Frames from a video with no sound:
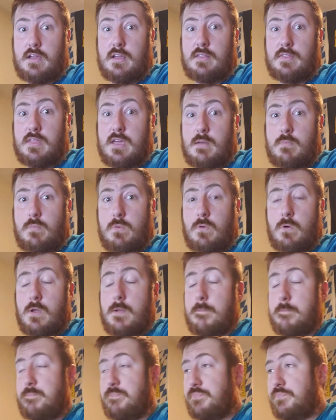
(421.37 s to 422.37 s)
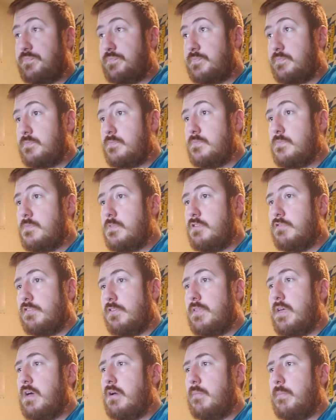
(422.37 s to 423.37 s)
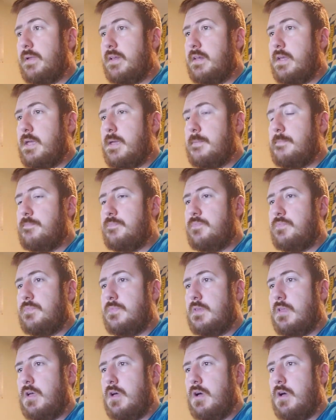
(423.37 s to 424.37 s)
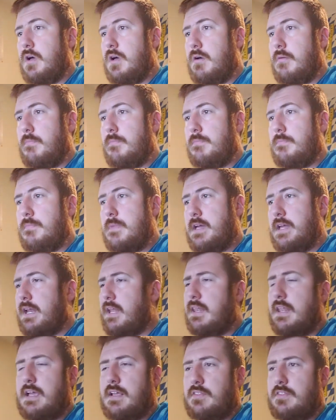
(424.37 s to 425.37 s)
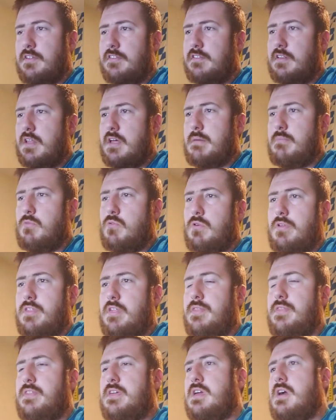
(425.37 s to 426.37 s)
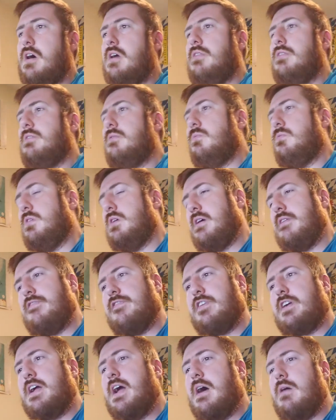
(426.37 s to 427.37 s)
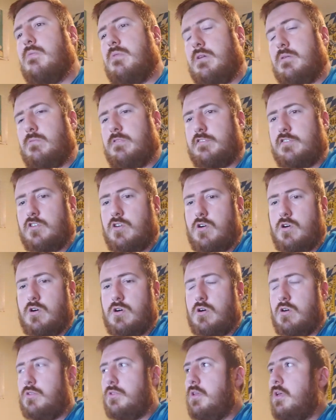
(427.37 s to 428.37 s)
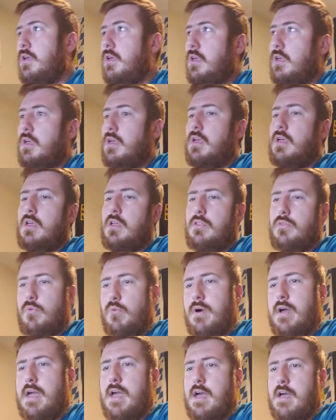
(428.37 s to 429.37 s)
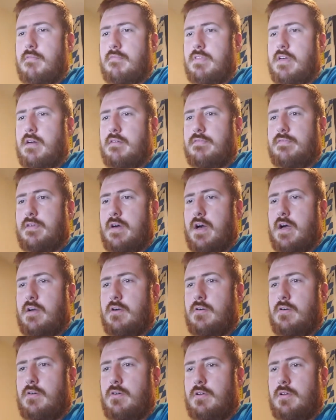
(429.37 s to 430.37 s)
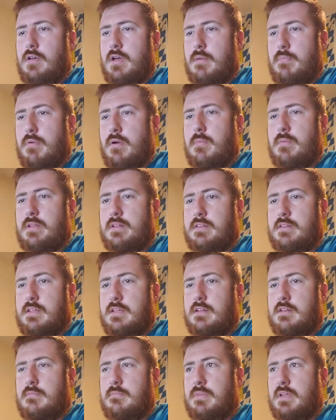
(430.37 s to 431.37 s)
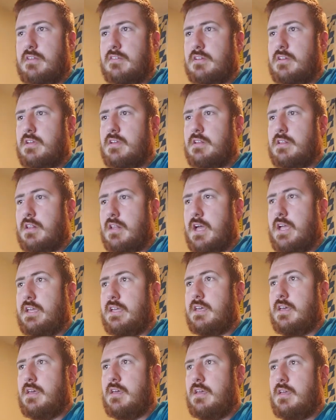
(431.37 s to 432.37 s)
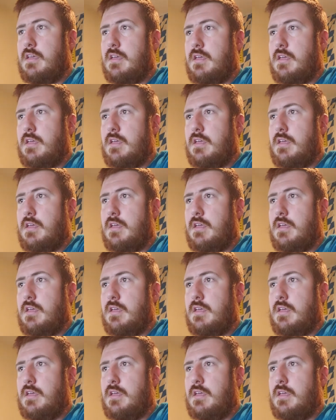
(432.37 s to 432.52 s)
at that point. So that'll be neat. And I like this a lot more than the other one. I forgot what it was called. Do I have that file? I probably didn't, because I didn't like it.